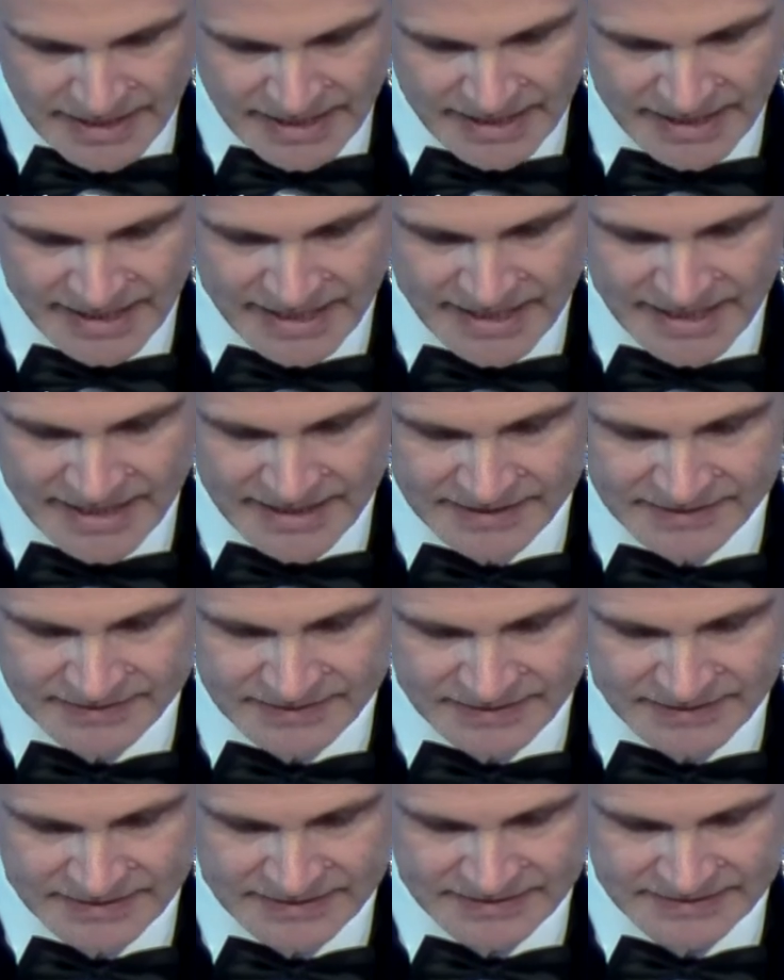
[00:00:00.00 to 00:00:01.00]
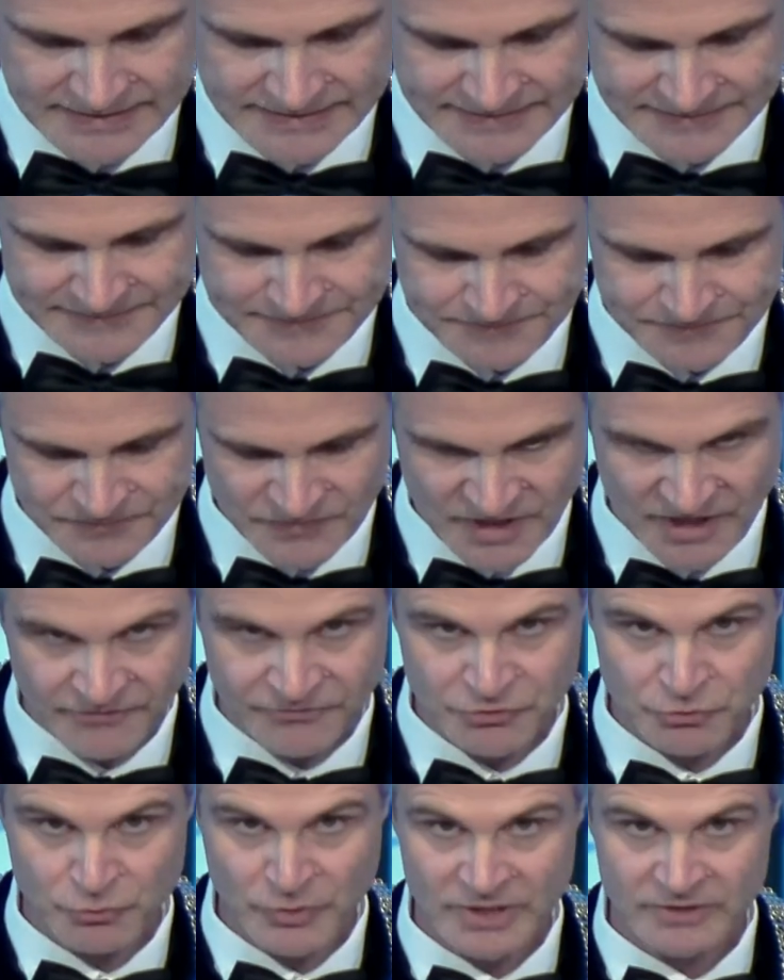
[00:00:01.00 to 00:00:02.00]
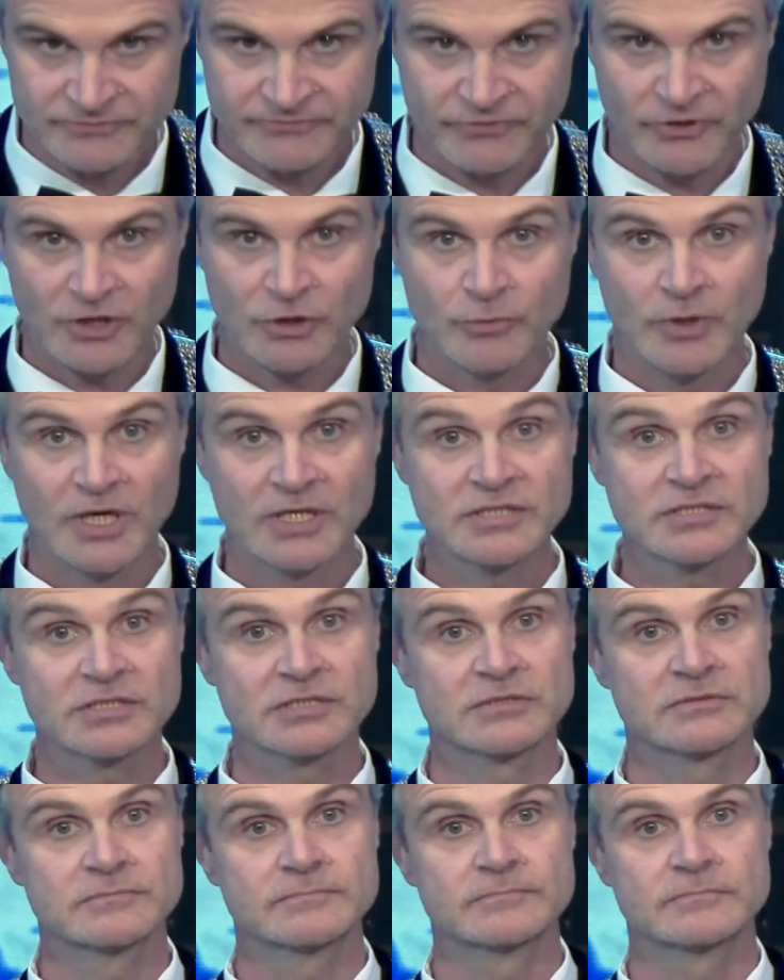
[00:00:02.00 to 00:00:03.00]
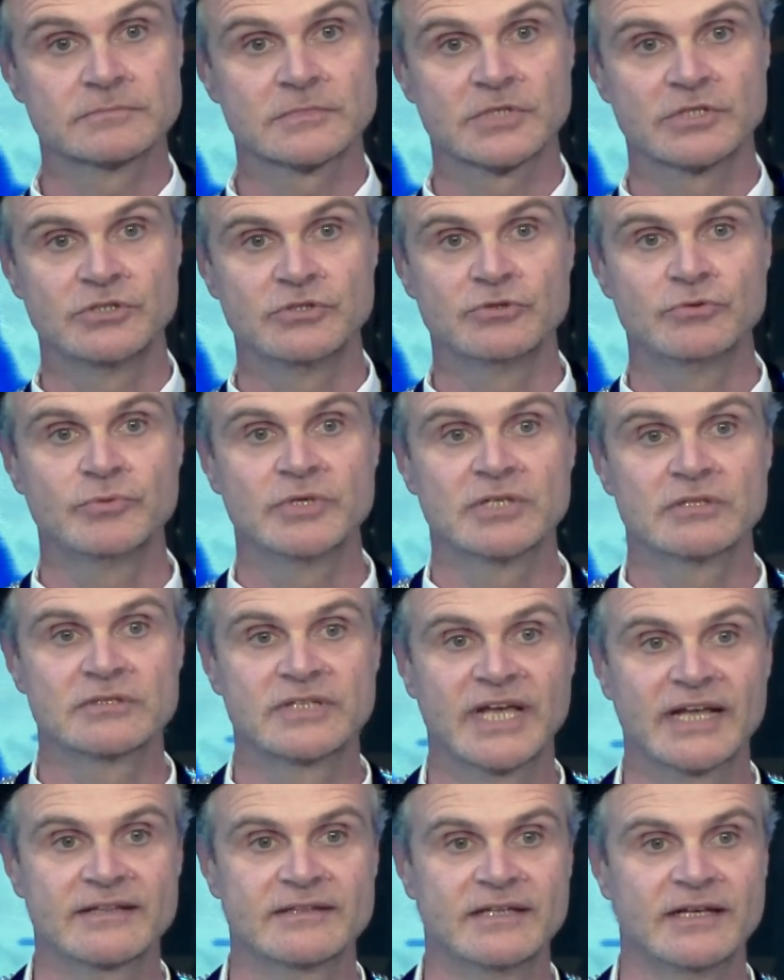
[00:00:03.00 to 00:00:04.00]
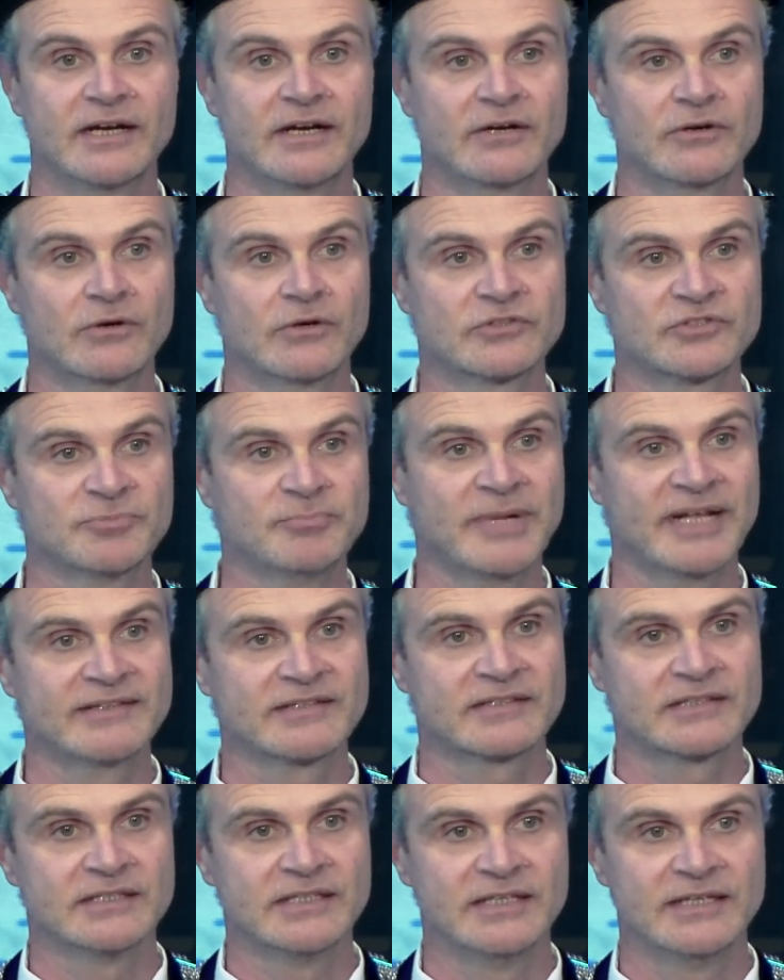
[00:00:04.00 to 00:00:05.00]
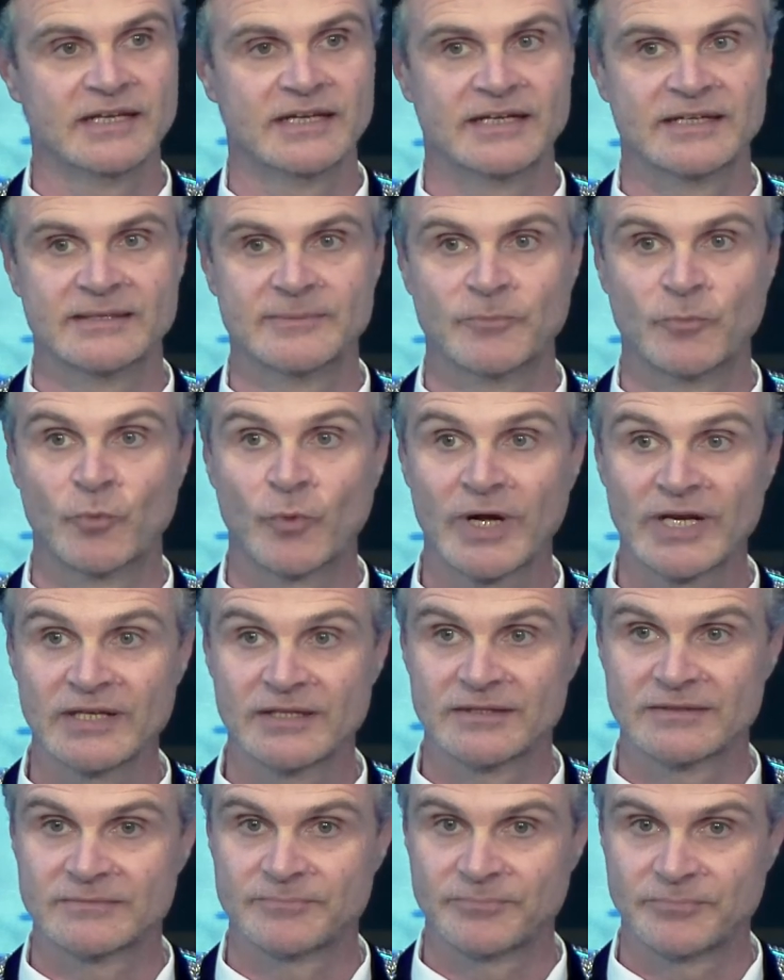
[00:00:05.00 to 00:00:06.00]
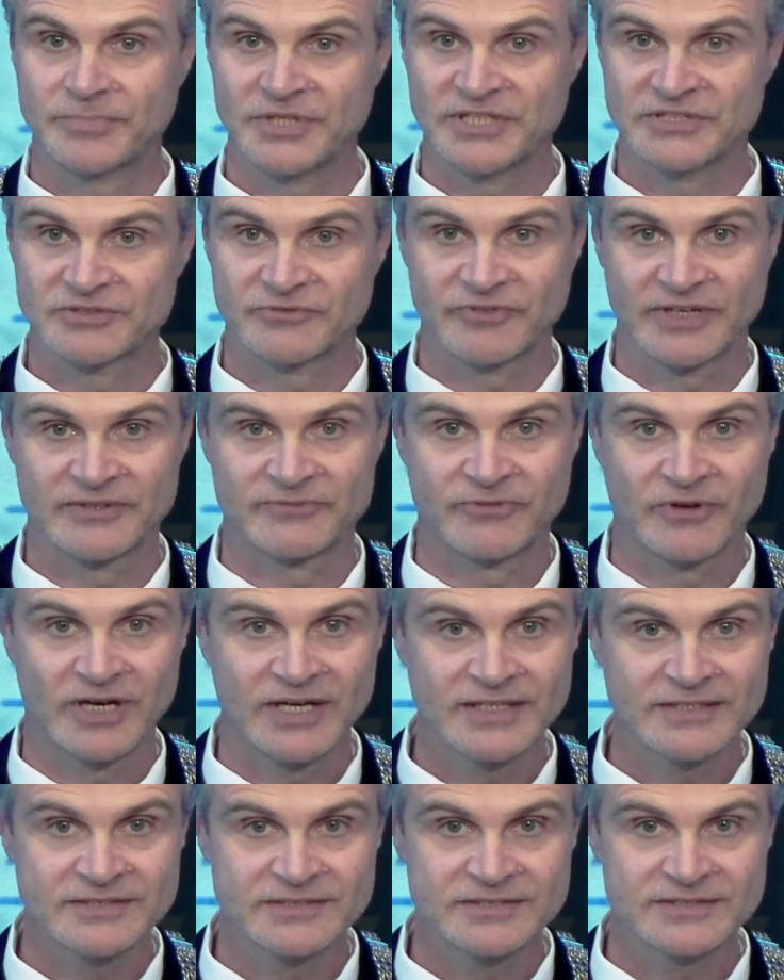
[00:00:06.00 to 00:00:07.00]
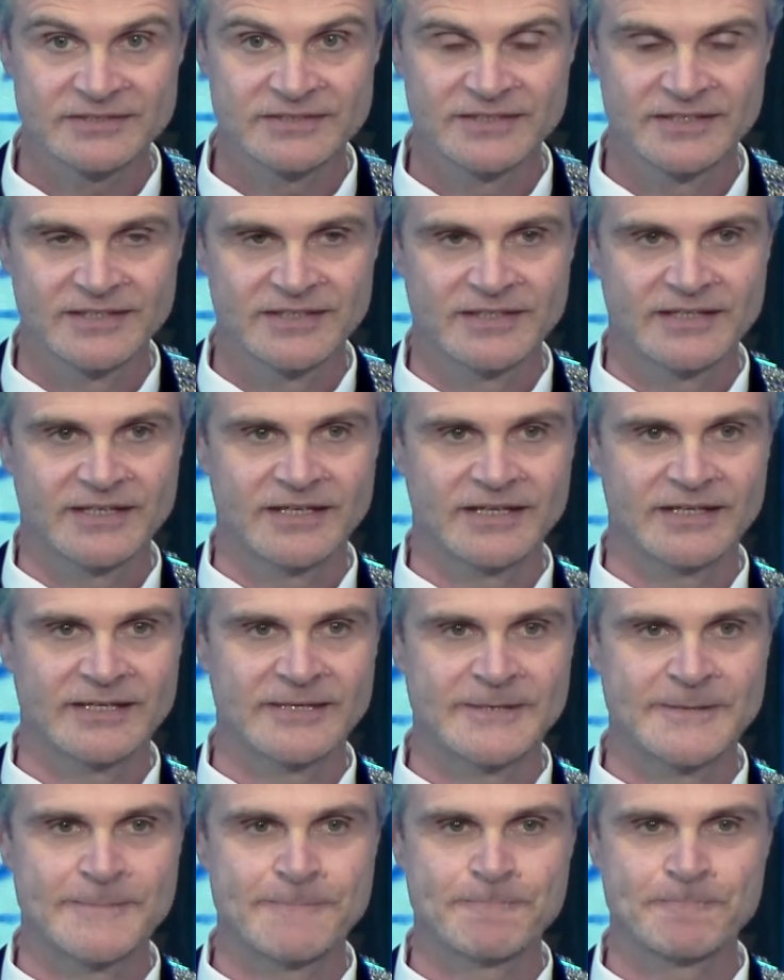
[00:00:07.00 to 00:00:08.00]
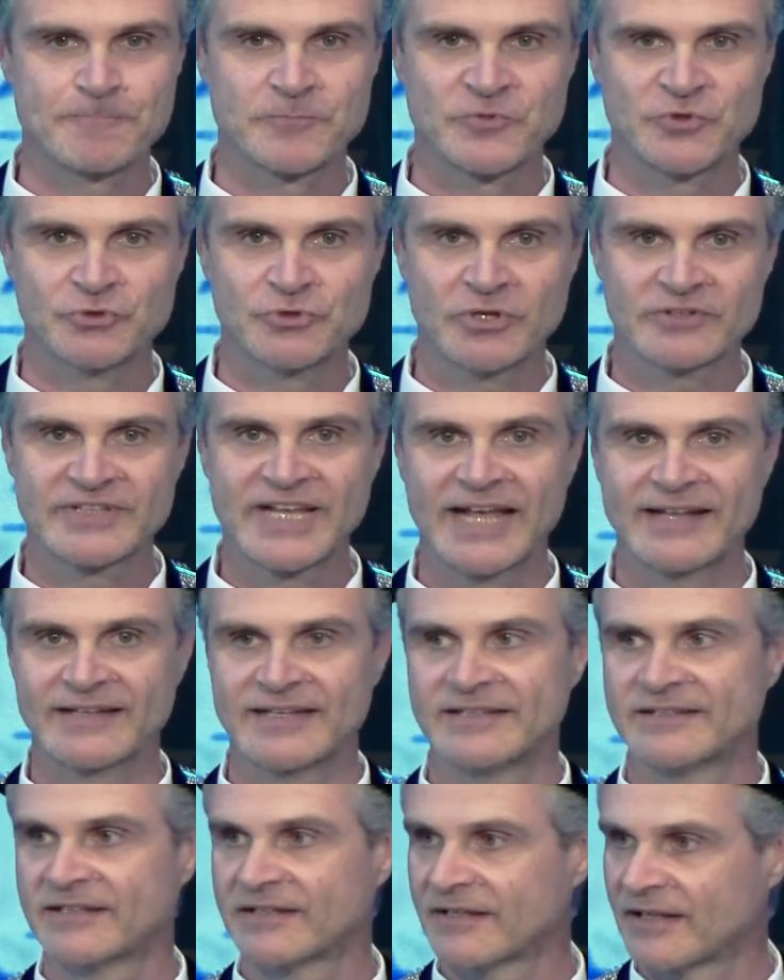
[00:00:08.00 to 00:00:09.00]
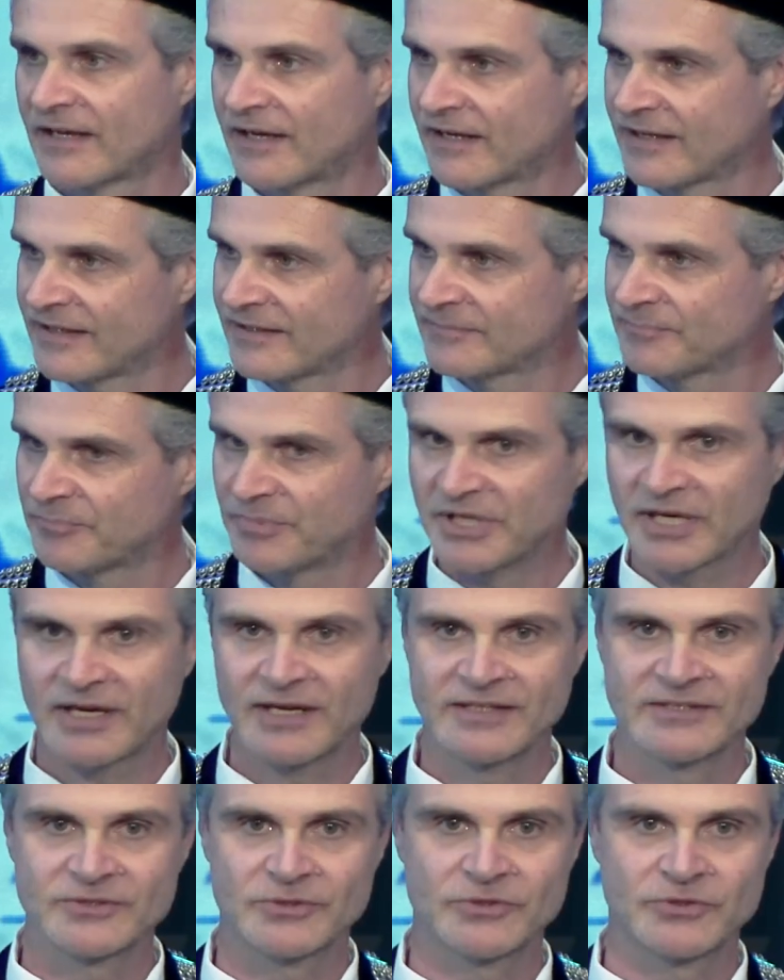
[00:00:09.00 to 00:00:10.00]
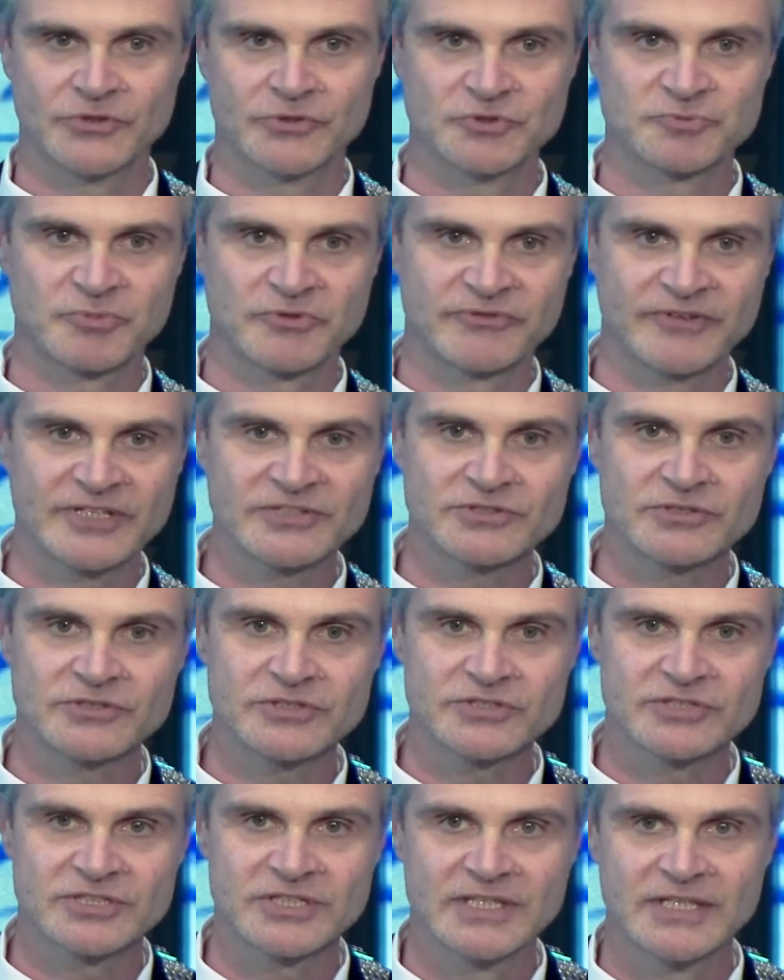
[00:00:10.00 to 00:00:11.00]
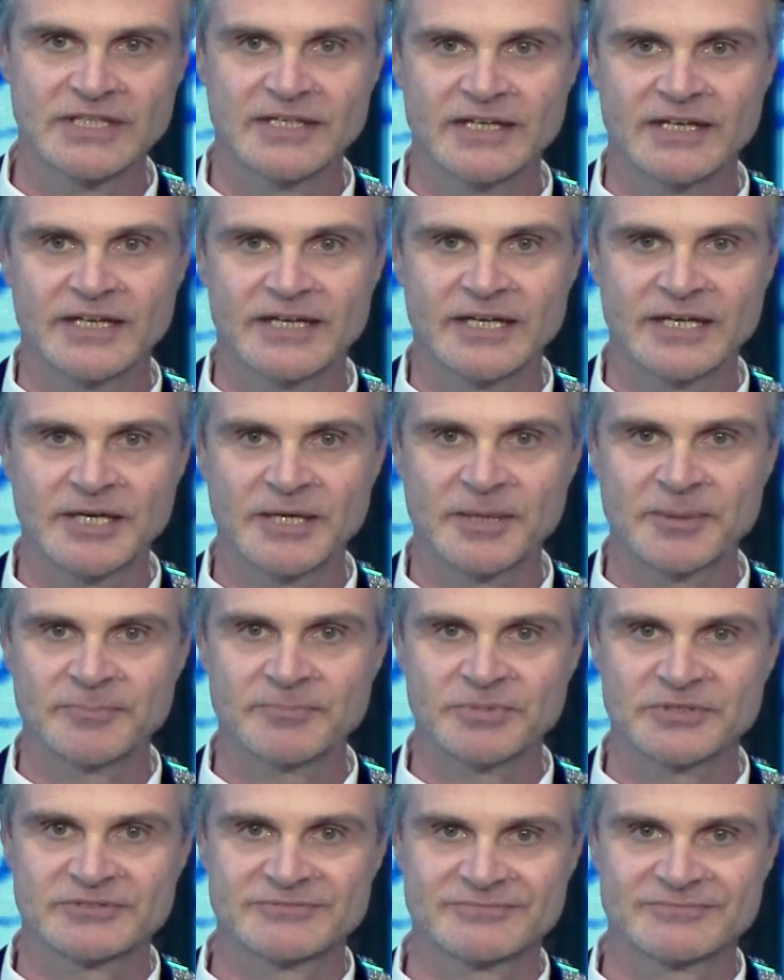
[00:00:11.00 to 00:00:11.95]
And if you will follow us, you will get there automatically. One piece of advice, do not get in the line behind all those professors. But